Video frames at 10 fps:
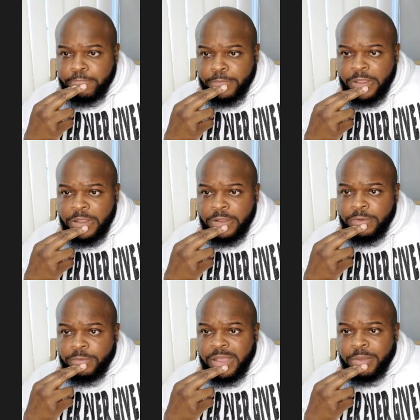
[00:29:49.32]

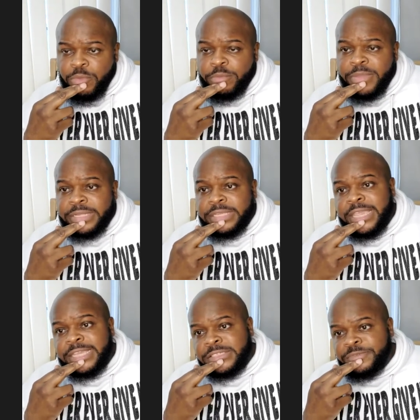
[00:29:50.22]
Um, I'm on
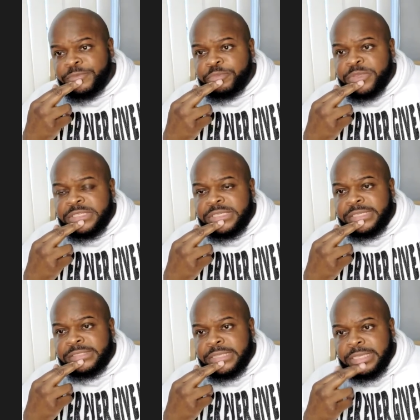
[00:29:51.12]
medication for
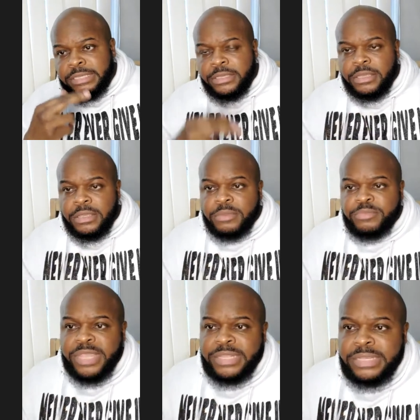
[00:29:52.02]
PTSD,
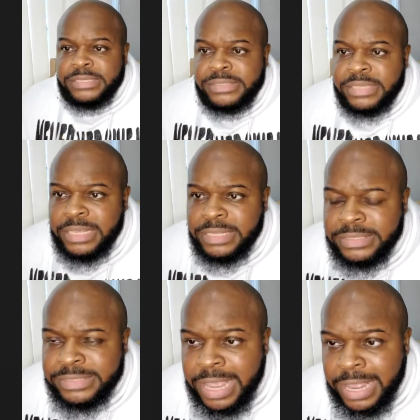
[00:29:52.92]
panic and, and
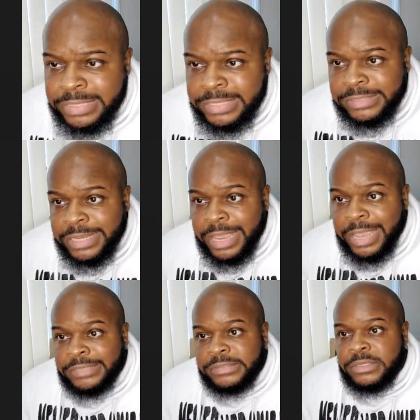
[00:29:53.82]
anxiety
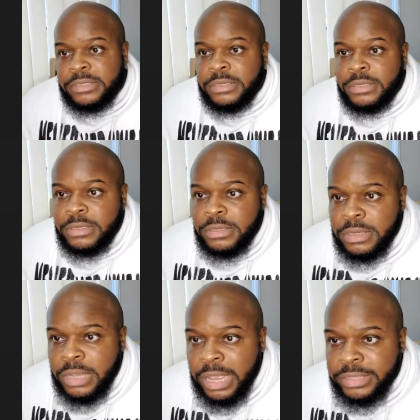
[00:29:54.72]
attacks.
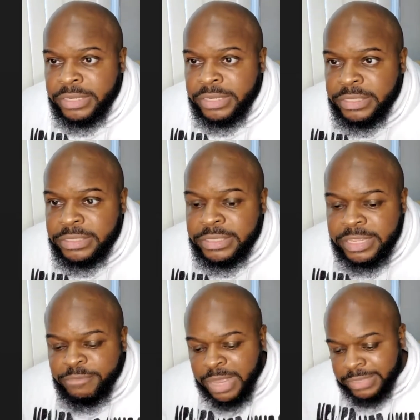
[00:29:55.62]
I literally
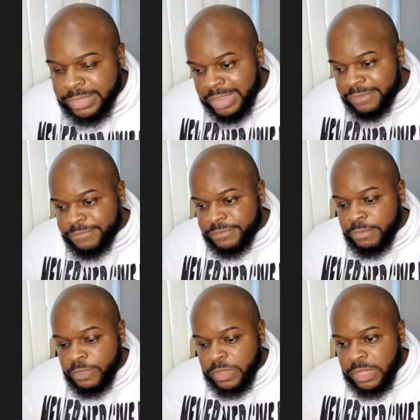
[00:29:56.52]
live my life
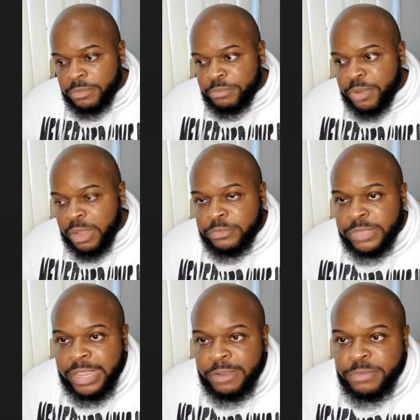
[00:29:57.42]
in a bubble
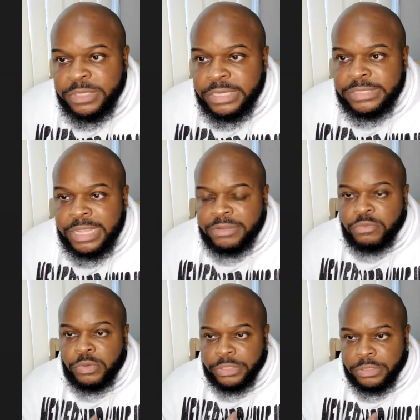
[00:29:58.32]
now because I
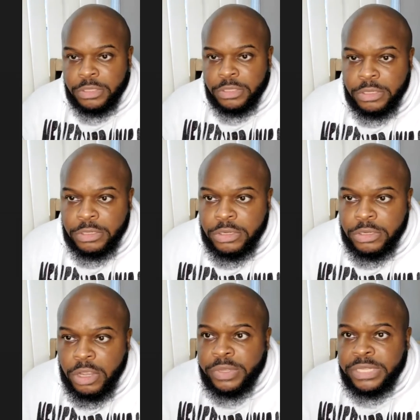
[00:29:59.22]
don't want to
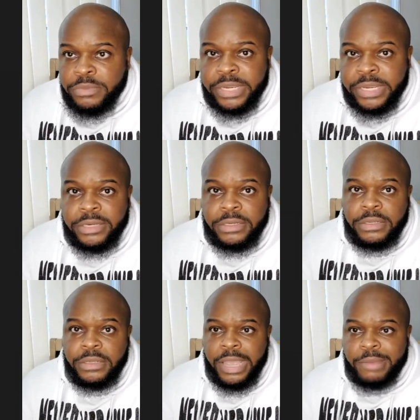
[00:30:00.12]
go anywhere
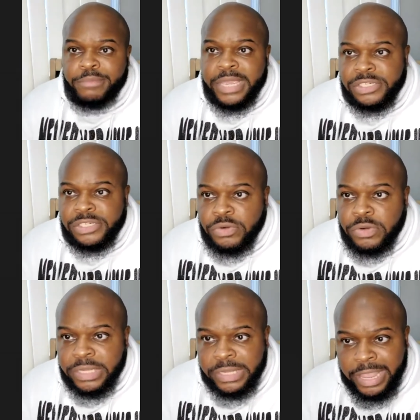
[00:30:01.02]
I make
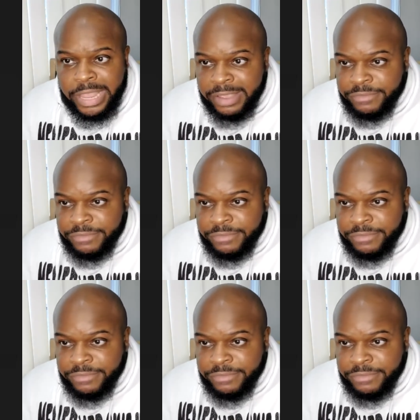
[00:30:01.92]
sure that I have